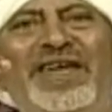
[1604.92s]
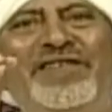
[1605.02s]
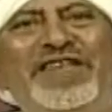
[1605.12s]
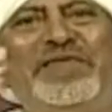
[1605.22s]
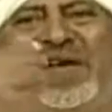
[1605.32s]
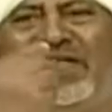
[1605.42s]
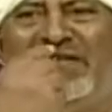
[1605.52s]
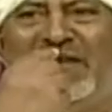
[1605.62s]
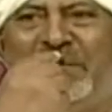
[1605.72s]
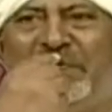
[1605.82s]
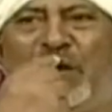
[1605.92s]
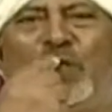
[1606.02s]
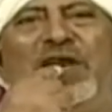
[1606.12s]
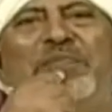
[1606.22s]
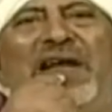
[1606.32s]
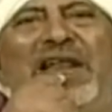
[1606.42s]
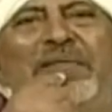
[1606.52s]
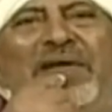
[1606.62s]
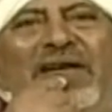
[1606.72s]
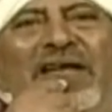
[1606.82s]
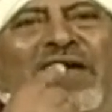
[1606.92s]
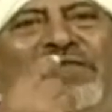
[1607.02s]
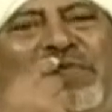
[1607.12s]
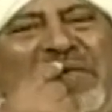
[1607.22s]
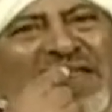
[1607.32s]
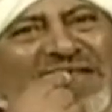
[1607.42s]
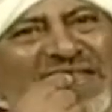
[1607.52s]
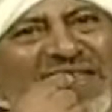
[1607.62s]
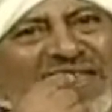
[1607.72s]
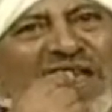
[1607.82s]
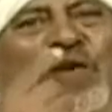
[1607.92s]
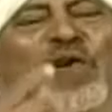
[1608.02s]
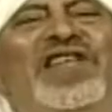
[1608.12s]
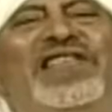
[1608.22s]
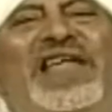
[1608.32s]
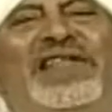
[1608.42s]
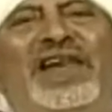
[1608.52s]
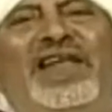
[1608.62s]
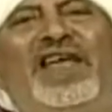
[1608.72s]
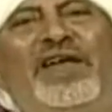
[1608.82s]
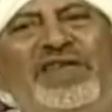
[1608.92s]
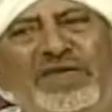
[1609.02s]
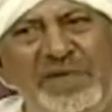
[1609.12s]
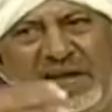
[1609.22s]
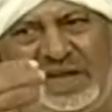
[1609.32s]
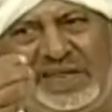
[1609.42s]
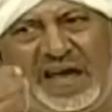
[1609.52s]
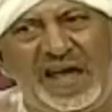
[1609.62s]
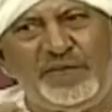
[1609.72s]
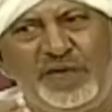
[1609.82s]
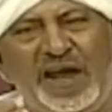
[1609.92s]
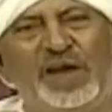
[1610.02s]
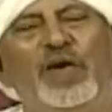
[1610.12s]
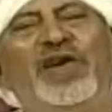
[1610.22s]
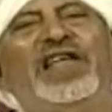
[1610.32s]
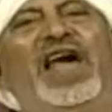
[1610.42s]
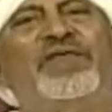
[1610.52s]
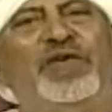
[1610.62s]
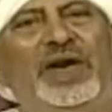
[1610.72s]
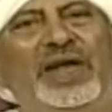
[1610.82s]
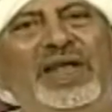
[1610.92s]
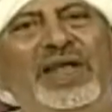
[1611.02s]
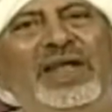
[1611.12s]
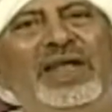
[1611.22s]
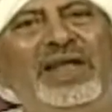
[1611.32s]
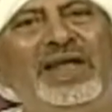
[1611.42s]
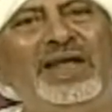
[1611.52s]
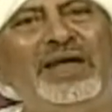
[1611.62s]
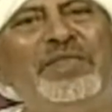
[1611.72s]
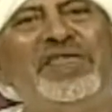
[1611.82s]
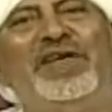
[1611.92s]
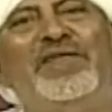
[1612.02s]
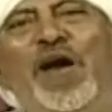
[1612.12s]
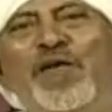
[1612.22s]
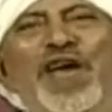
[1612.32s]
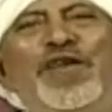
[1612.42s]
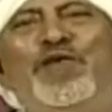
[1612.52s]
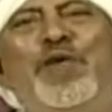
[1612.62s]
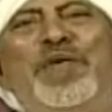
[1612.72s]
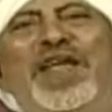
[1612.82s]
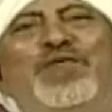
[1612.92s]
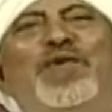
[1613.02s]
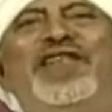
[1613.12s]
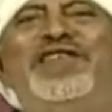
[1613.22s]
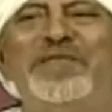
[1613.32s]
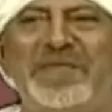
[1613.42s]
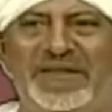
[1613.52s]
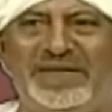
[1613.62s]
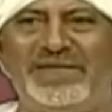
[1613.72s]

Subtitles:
If it is made in the lips, I call it bilabial. If it is made in the teeth, I call it dental. If it is made in the alveoli, I call it alveolar. But the vowel has no place where it is made.